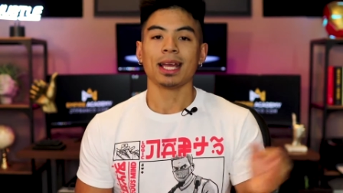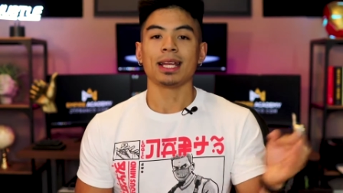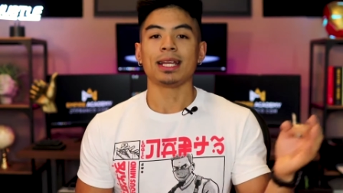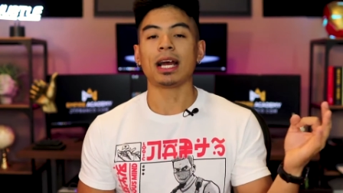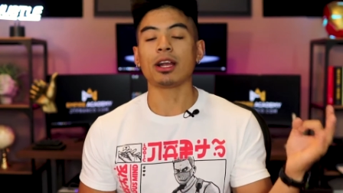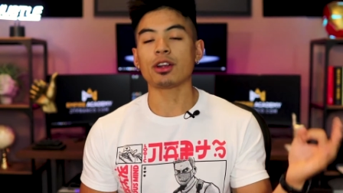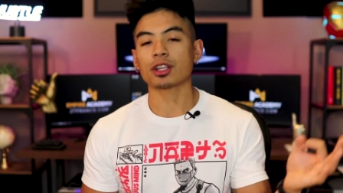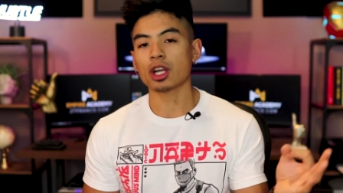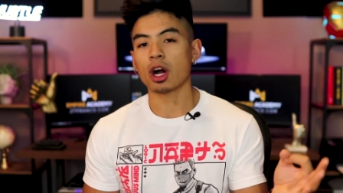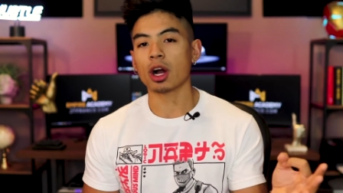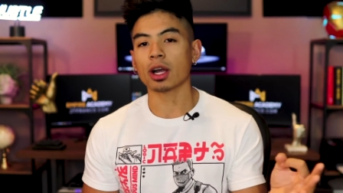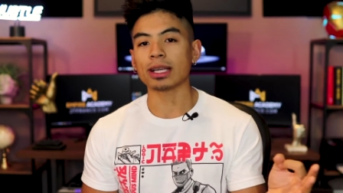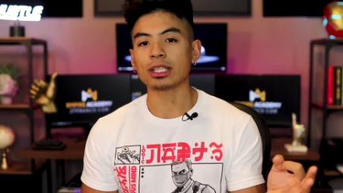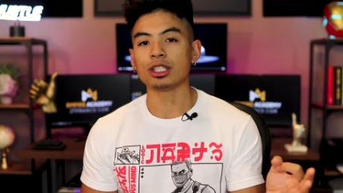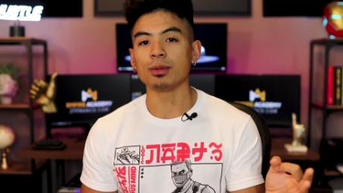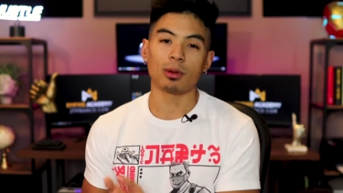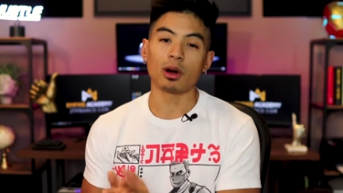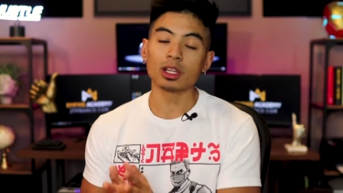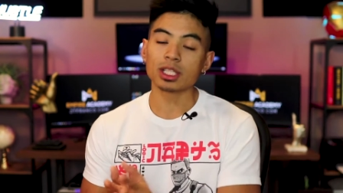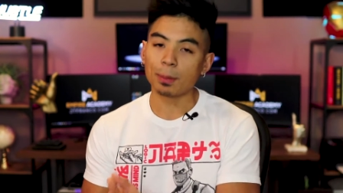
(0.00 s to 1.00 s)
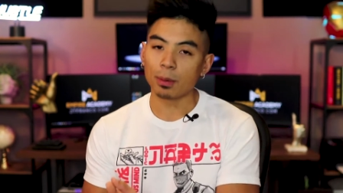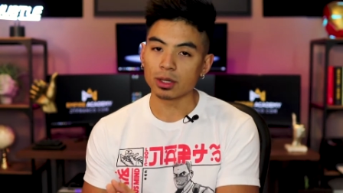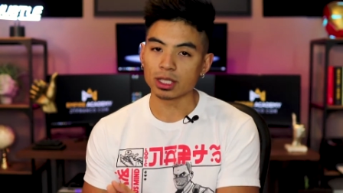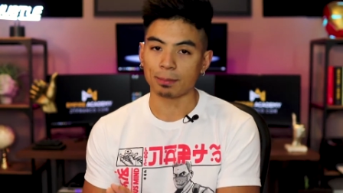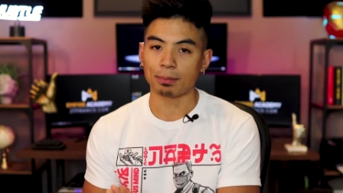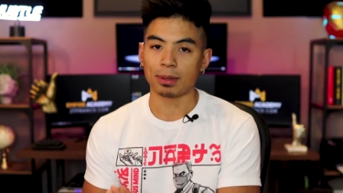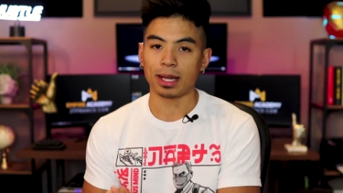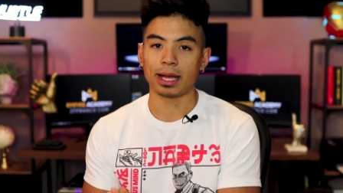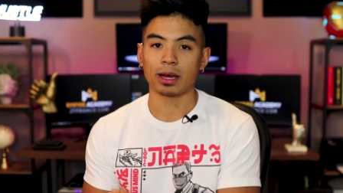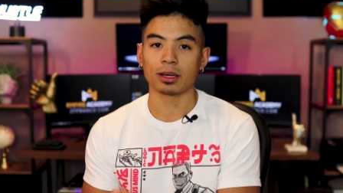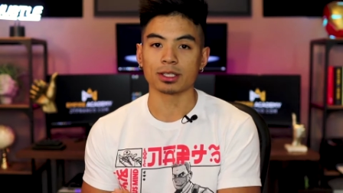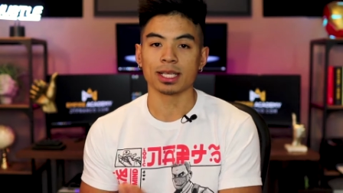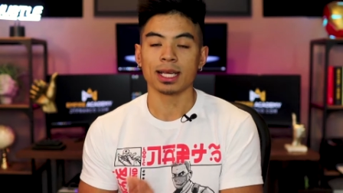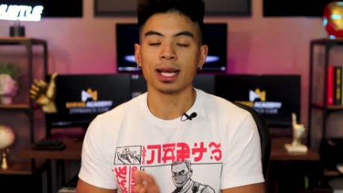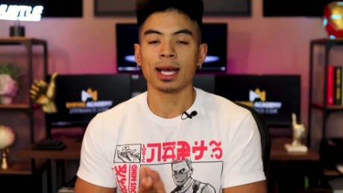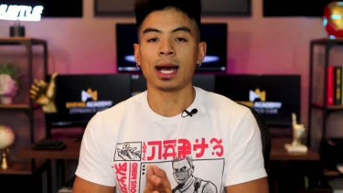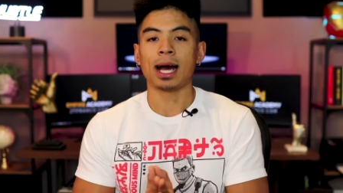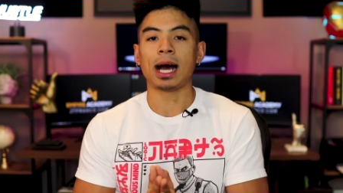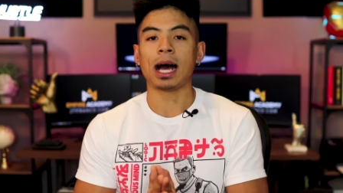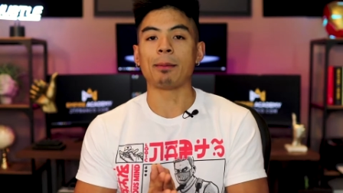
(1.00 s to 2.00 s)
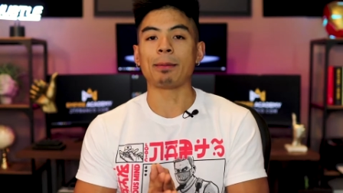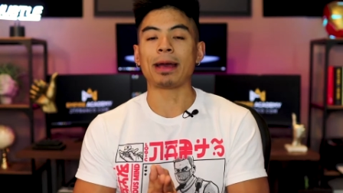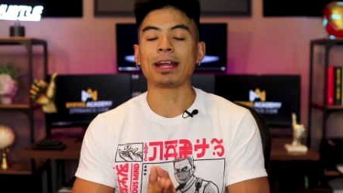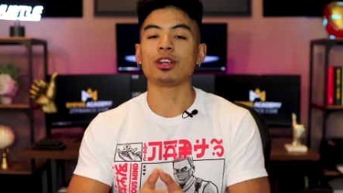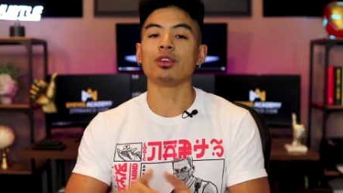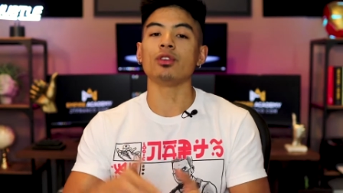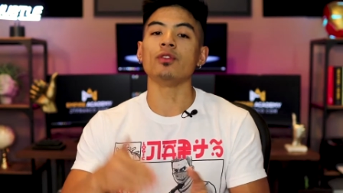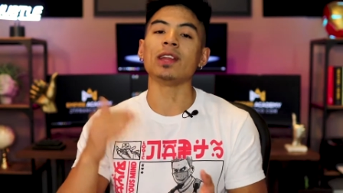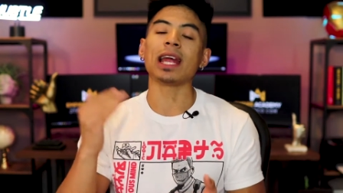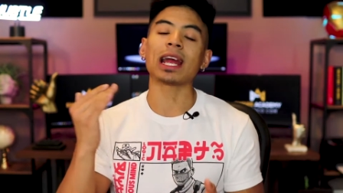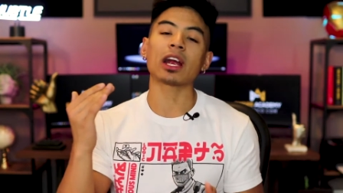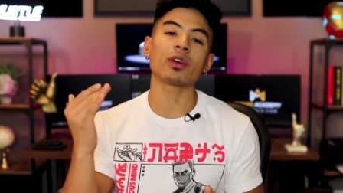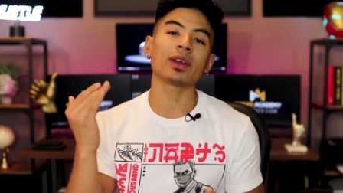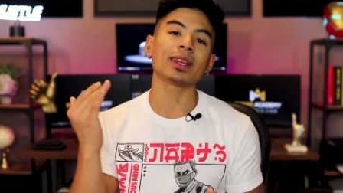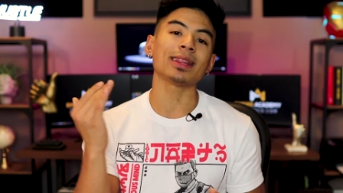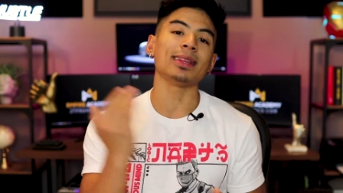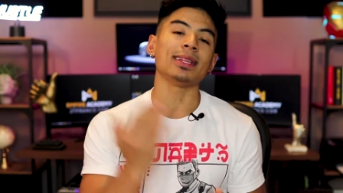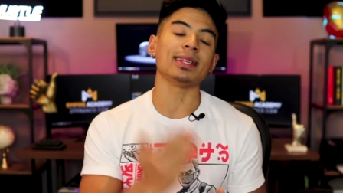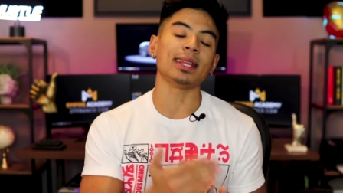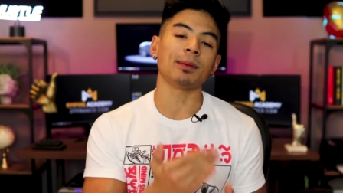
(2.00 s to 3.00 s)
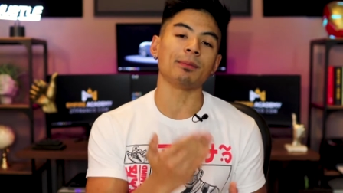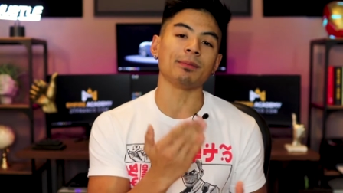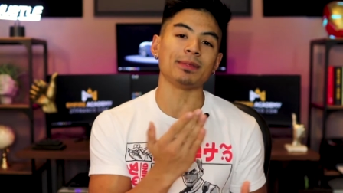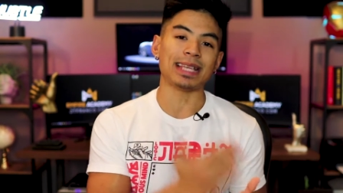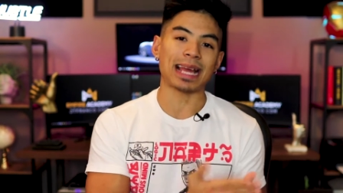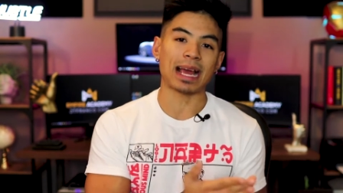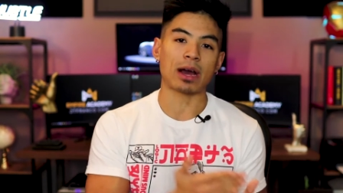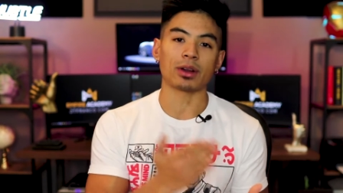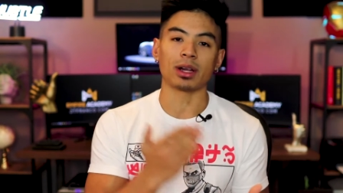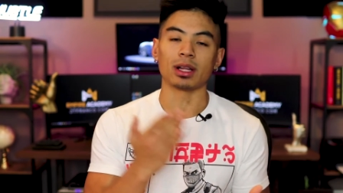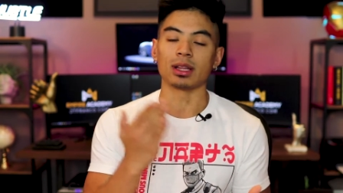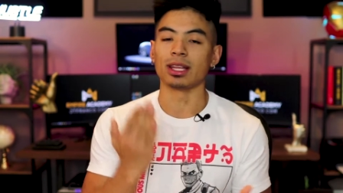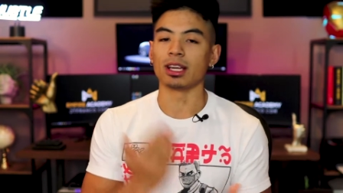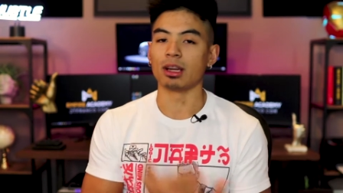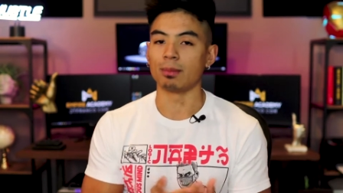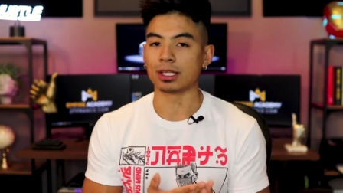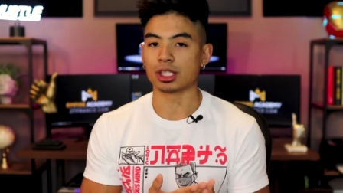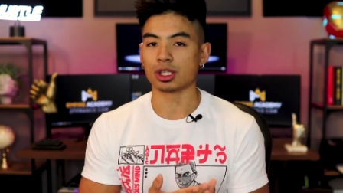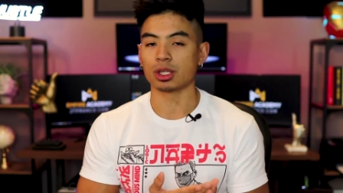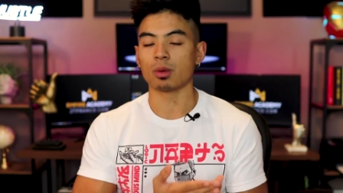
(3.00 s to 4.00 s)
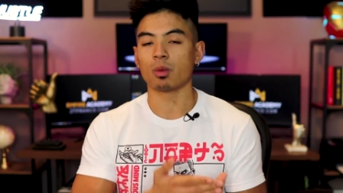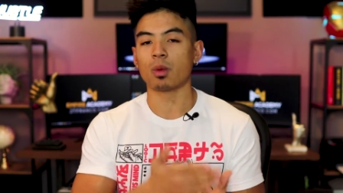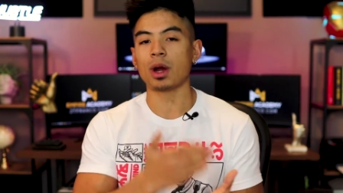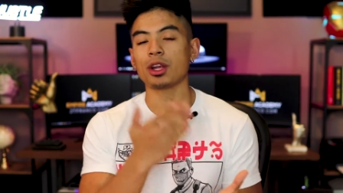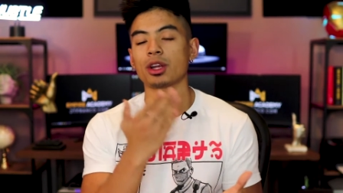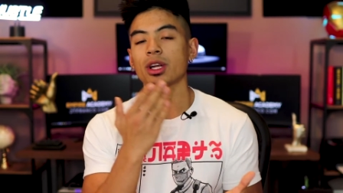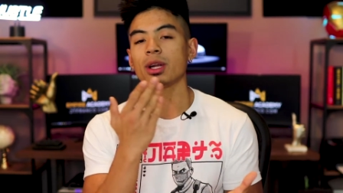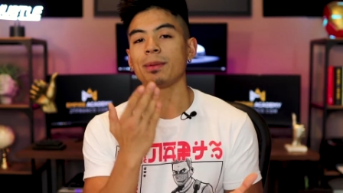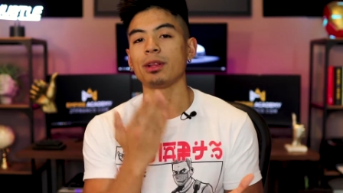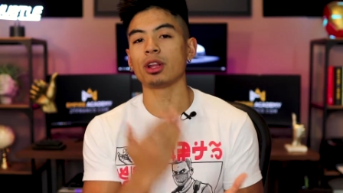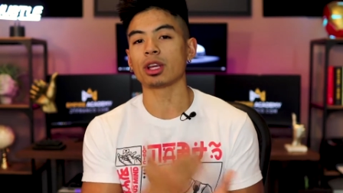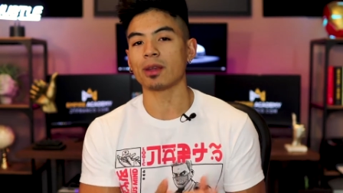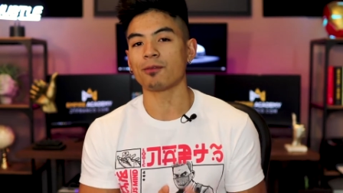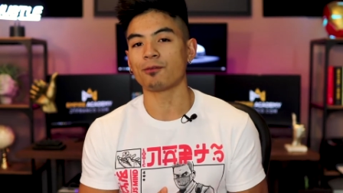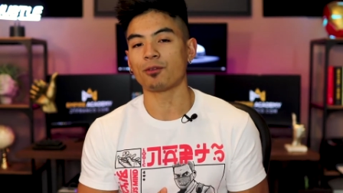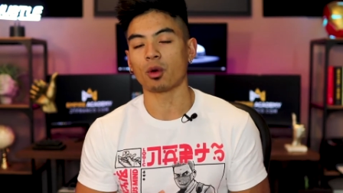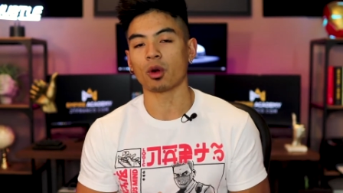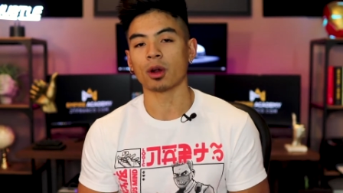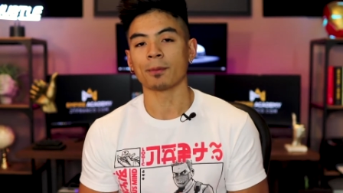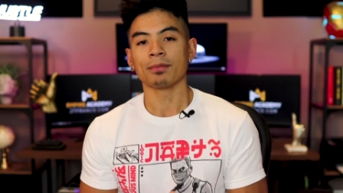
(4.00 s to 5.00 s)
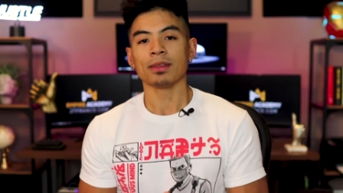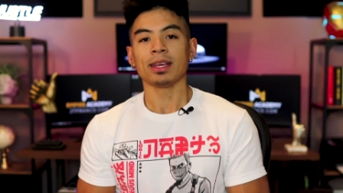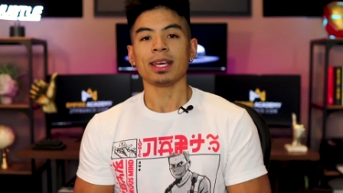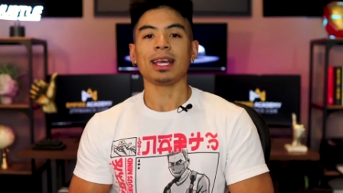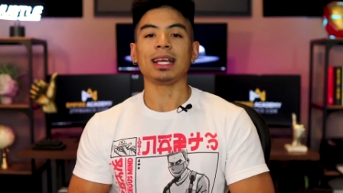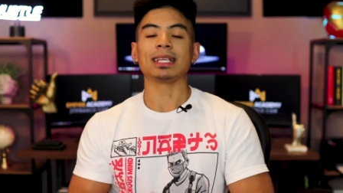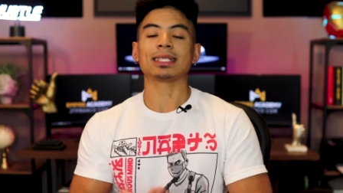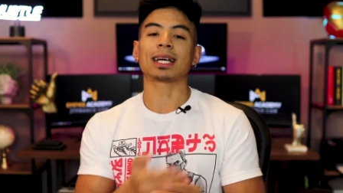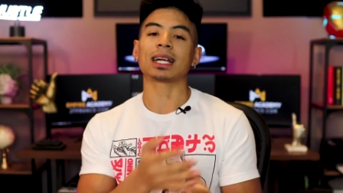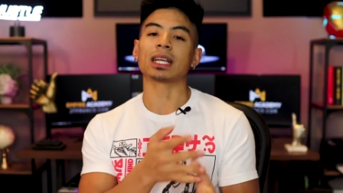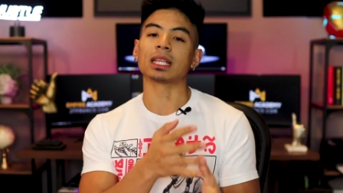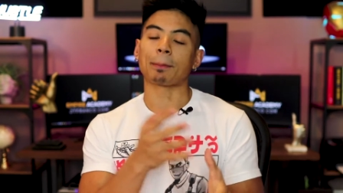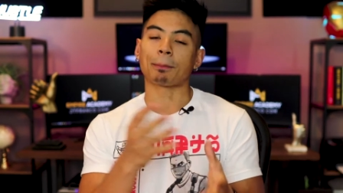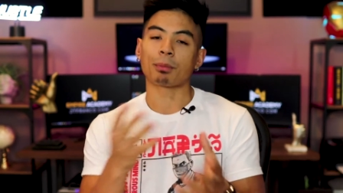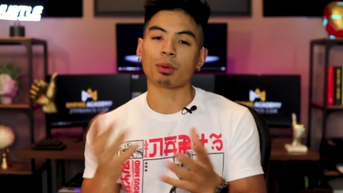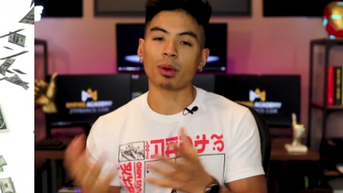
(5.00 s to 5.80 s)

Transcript: Now you're talking to multiple suppliers um, and you're narrowing them down a little bit. So, the, what you're gonna be looking for is kind of